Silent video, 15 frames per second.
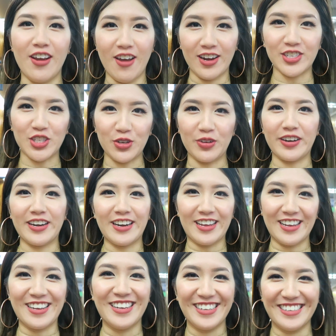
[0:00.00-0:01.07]
Not sure what it
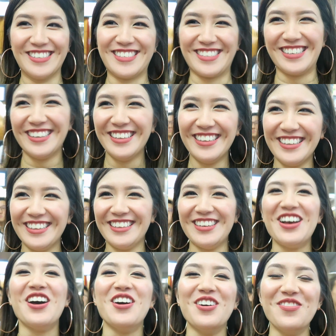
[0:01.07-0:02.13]
is. Matsuri.
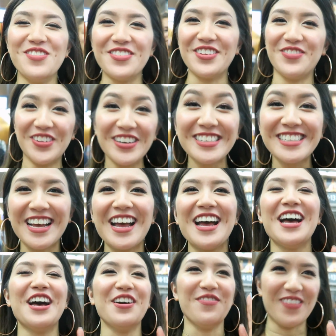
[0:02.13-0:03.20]

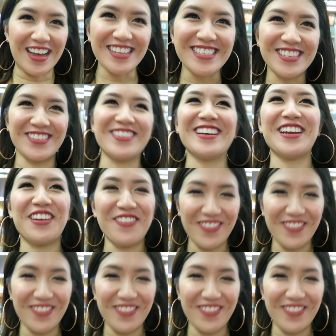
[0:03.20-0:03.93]
Nebuta Matsuri